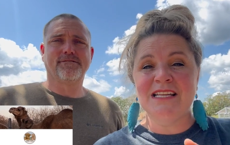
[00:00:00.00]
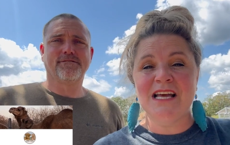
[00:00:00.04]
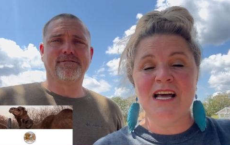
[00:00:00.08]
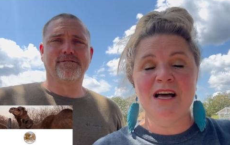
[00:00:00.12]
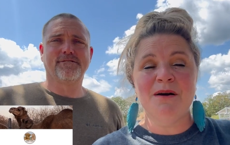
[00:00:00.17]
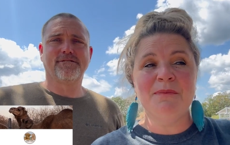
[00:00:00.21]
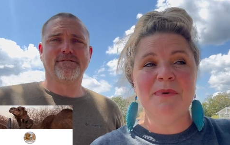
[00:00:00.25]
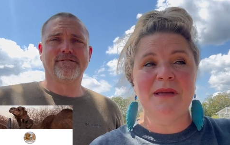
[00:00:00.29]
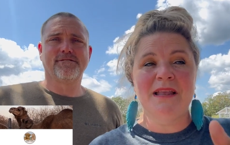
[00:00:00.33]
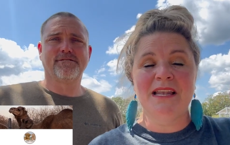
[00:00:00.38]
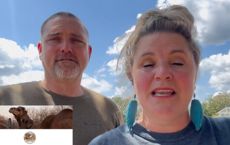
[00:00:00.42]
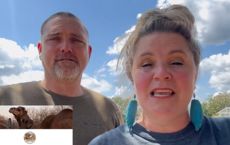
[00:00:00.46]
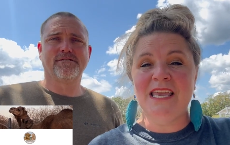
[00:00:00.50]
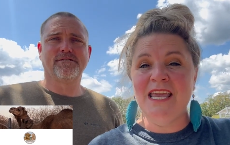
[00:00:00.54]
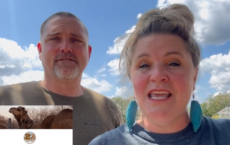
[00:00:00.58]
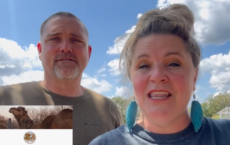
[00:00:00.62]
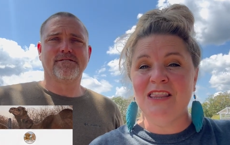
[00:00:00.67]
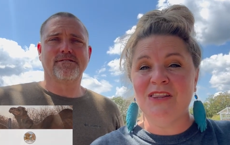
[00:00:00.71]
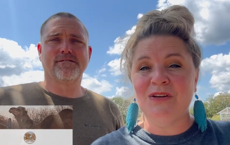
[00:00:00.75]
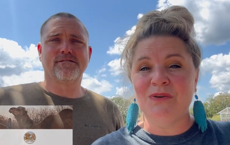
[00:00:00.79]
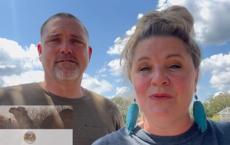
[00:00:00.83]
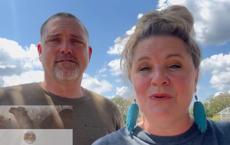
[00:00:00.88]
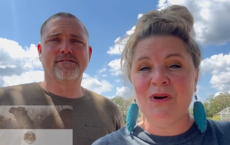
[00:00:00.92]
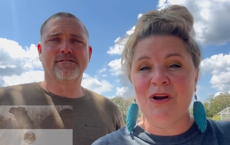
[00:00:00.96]
Speaker 1: up and
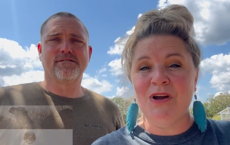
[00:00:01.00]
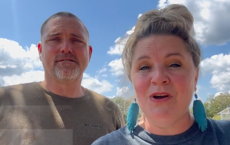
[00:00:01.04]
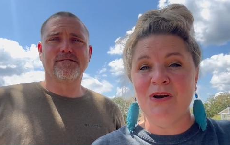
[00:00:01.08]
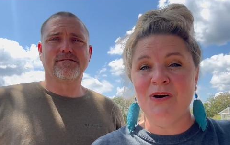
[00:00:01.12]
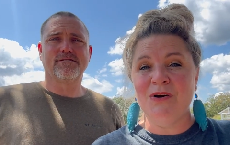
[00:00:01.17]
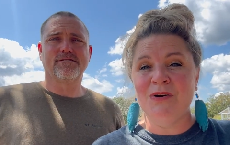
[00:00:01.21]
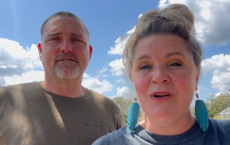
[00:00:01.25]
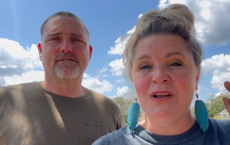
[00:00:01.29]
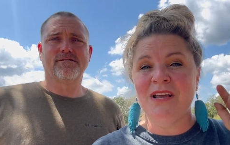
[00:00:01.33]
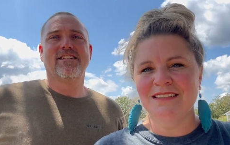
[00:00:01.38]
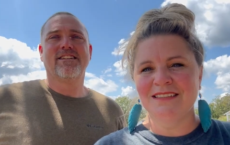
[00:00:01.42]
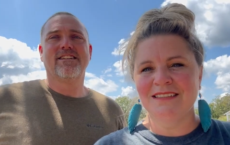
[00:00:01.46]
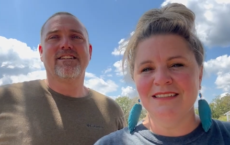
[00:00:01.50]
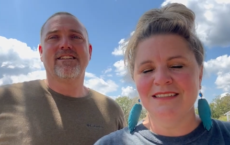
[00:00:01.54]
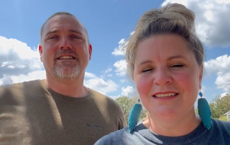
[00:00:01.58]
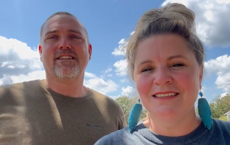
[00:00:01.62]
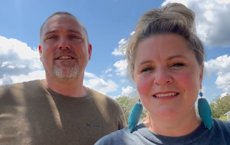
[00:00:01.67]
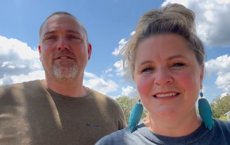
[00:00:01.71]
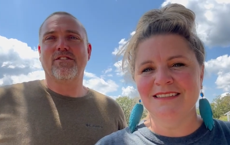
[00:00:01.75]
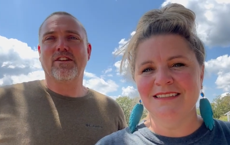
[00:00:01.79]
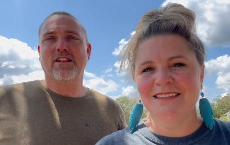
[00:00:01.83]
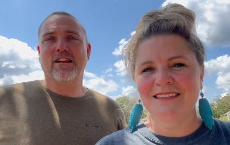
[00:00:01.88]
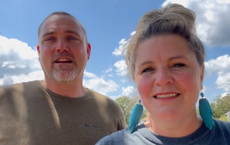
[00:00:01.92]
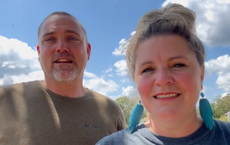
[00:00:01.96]
hit the road.
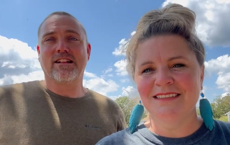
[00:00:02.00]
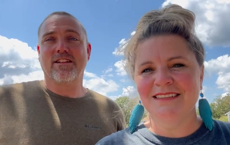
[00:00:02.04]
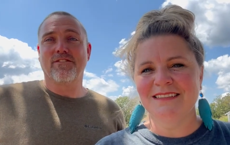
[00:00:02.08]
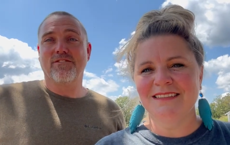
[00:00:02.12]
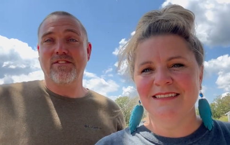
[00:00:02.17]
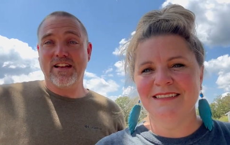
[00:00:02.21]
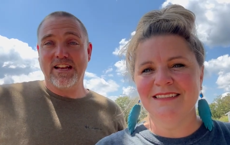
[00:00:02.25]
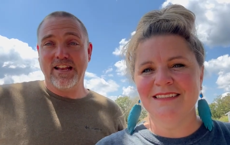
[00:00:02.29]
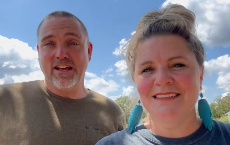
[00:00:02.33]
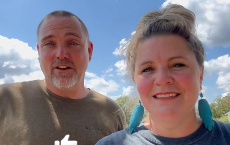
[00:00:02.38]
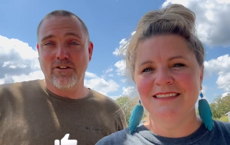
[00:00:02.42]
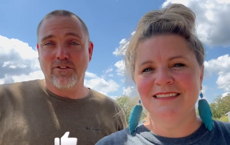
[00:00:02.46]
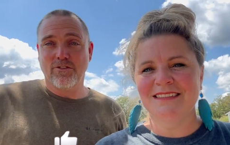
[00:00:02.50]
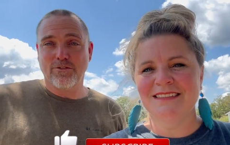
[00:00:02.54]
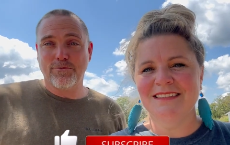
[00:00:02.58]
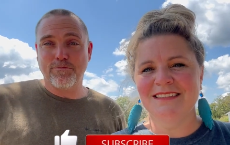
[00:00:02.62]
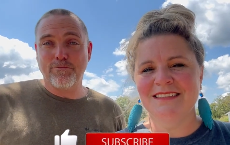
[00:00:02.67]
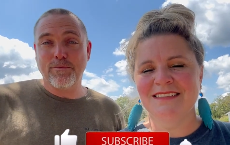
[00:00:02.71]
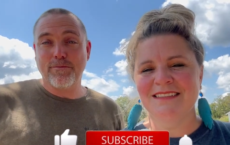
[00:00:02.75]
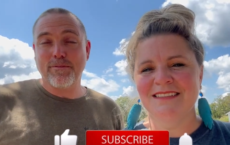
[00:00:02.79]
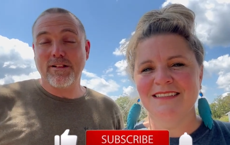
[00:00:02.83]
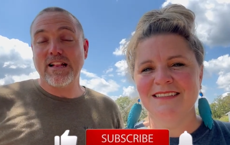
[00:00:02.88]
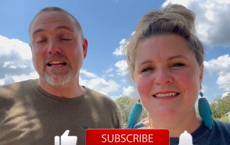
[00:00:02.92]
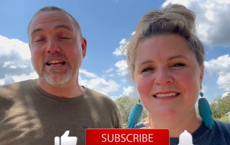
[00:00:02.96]
If
Speaker 2: you like the videos,
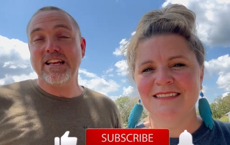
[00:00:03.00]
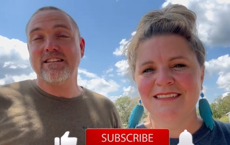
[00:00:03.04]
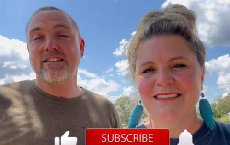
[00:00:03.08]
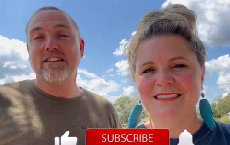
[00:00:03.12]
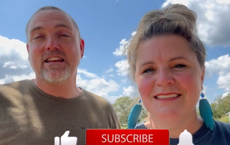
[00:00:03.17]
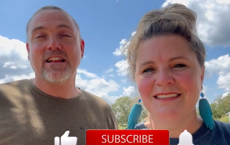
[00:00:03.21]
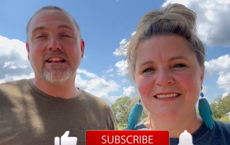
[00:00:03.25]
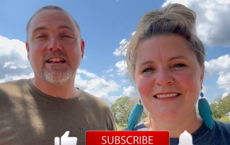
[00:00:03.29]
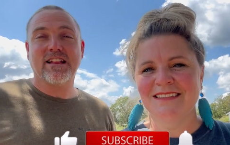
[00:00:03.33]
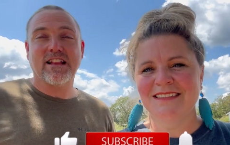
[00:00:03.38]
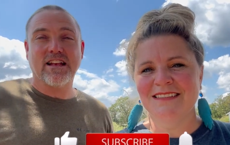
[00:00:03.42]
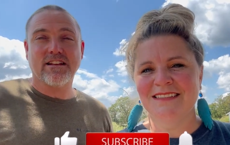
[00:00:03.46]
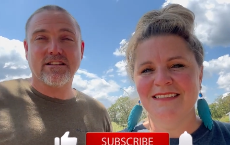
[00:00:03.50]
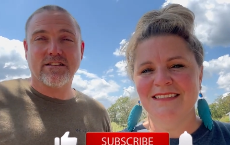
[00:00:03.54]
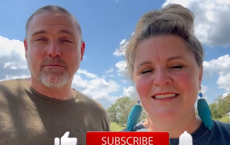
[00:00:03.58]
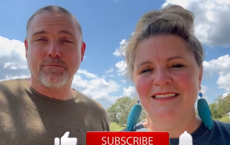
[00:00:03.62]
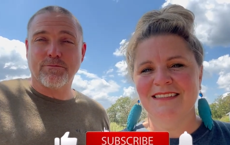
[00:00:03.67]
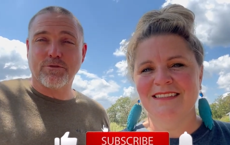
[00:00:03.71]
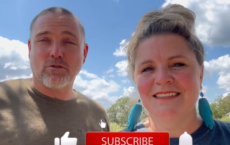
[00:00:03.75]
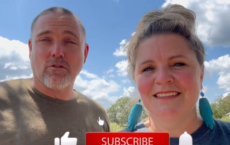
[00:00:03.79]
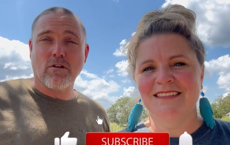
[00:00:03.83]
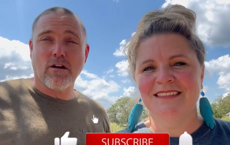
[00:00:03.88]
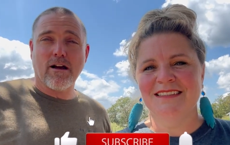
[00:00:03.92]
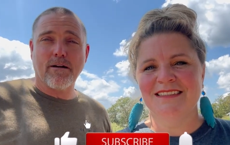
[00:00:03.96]
please hit that
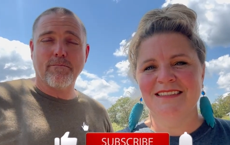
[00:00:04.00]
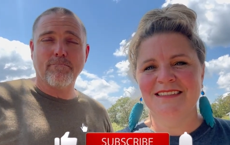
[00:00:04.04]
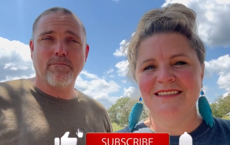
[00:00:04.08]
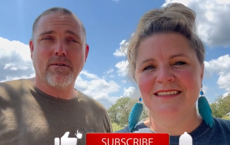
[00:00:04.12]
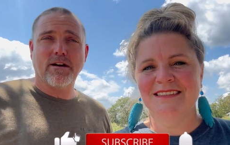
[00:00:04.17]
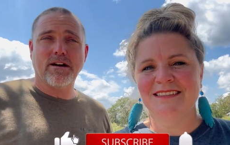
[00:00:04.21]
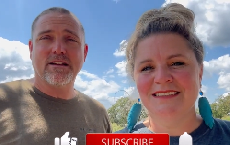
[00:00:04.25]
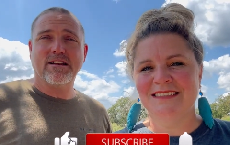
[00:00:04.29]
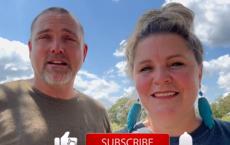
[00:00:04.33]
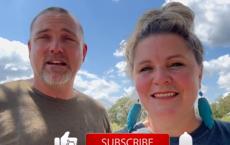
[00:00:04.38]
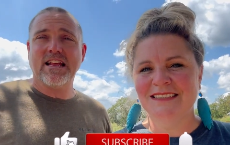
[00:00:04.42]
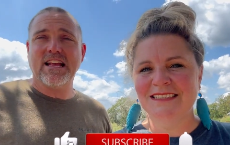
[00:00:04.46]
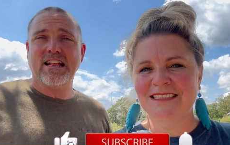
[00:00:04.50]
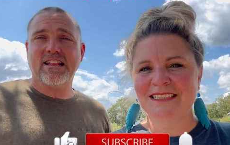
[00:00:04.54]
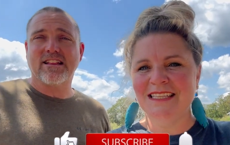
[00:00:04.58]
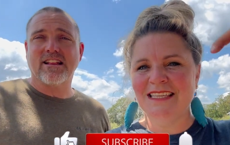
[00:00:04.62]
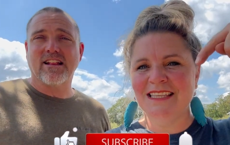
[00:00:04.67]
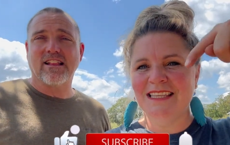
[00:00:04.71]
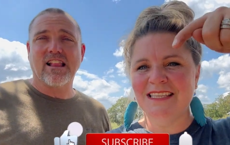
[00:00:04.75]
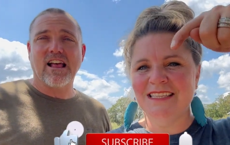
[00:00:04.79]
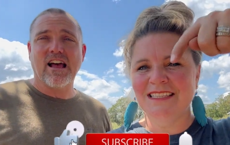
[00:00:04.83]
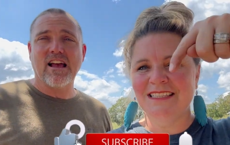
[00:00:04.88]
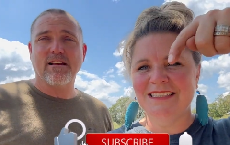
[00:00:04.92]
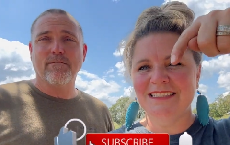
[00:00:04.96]
subscribe button. Hit
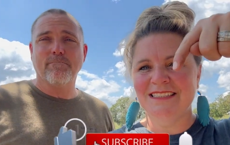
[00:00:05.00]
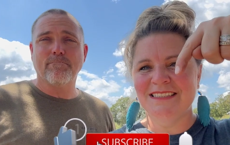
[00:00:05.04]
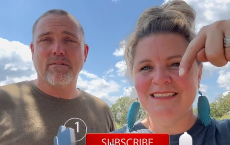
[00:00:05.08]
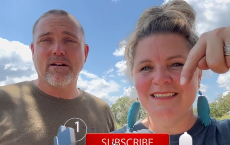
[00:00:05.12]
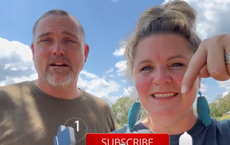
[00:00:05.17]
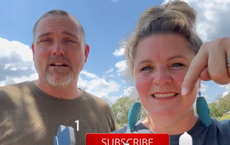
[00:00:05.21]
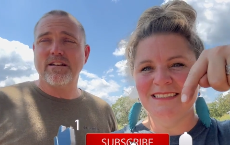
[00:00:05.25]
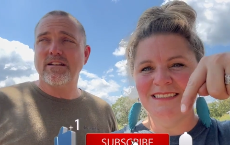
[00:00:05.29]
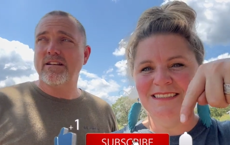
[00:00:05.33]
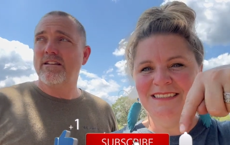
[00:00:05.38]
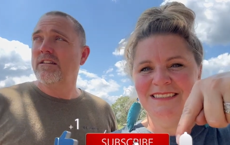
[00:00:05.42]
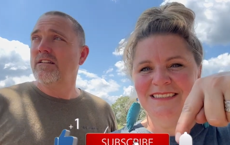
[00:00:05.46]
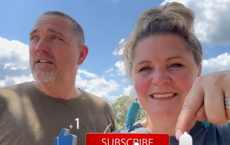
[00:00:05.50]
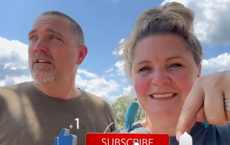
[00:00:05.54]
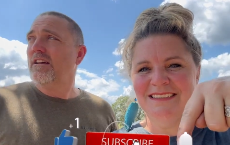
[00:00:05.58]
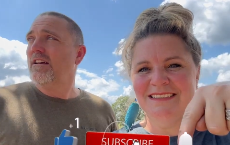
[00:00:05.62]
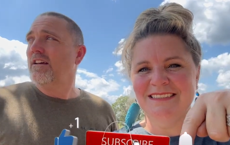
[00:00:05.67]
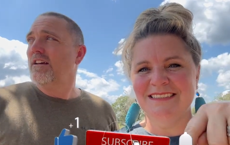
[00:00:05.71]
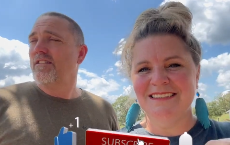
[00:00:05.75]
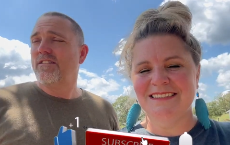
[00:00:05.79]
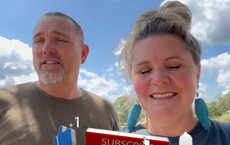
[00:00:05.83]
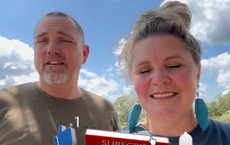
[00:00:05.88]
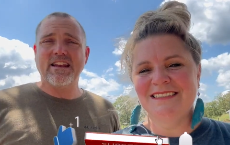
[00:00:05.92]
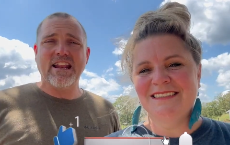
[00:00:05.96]
the like button.
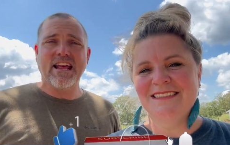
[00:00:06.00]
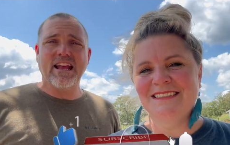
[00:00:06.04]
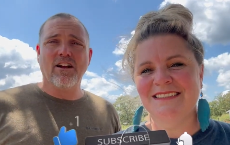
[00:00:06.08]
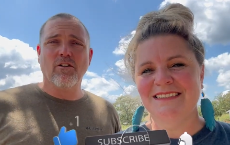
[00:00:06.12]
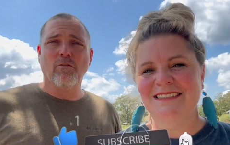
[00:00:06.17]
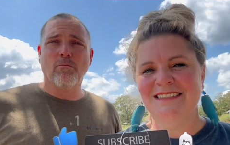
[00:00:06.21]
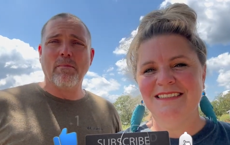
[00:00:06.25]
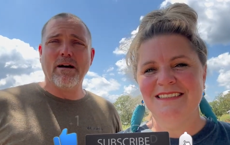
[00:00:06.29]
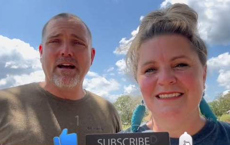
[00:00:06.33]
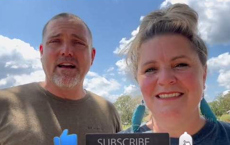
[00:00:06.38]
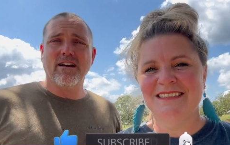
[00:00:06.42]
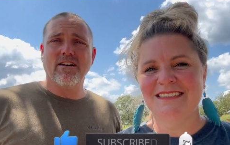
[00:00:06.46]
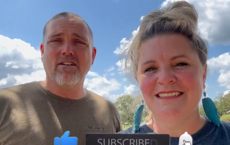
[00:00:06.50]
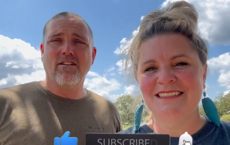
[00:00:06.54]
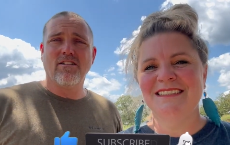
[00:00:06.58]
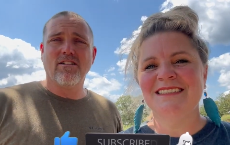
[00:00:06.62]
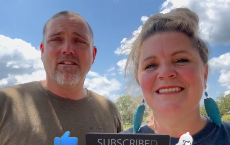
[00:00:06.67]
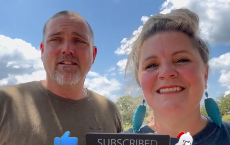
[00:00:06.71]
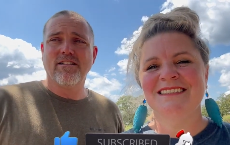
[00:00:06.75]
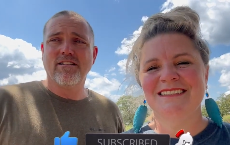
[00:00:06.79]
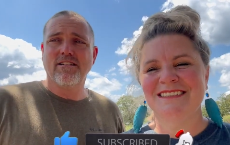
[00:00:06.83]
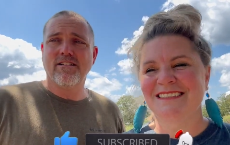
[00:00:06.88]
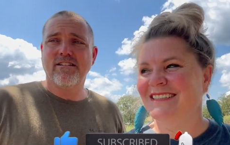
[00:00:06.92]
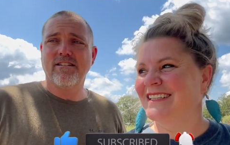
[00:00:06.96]
Dingle Bell,
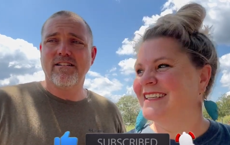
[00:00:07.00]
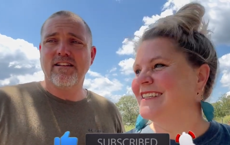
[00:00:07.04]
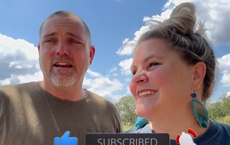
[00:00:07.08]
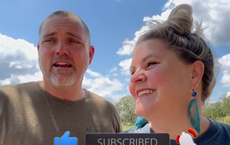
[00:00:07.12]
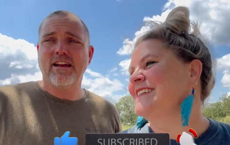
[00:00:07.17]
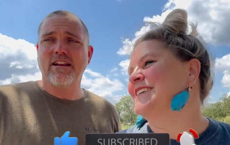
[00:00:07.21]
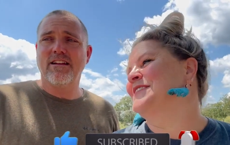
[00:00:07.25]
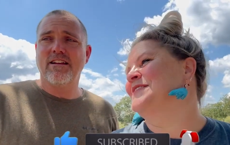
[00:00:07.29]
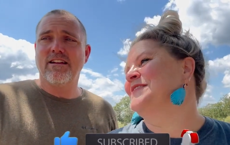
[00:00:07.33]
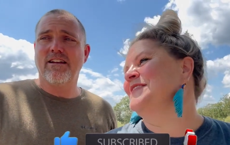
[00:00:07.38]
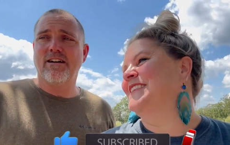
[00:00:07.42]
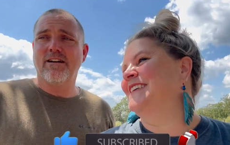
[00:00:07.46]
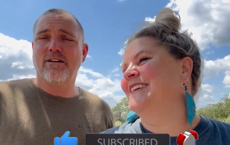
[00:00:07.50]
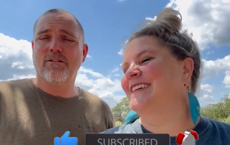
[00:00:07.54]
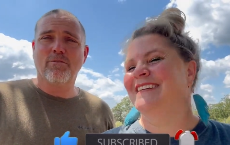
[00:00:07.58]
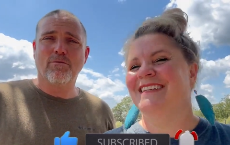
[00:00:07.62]
and uh,